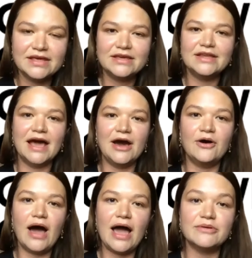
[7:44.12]

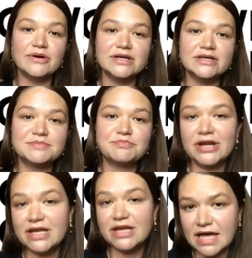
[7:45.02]
Now, I was
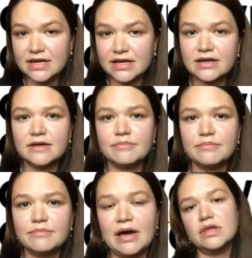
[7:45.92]
pretty excited
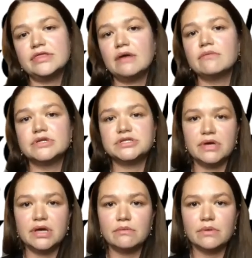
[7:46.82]
about what they were
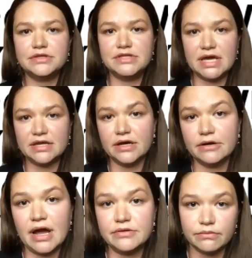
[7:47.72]
doing with data
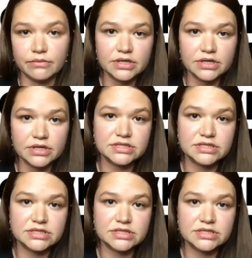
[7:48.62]
around the world,